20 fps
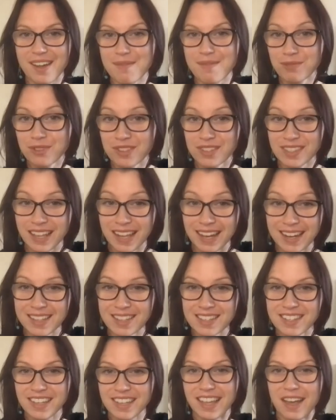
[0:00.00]
she's a
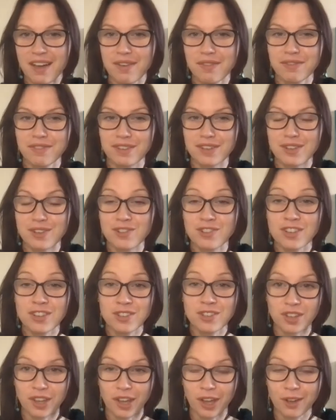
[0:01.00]
holistic health and
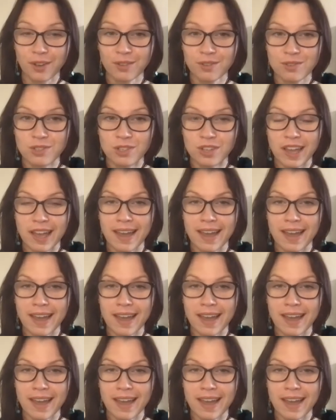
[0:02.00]
nutrition coach,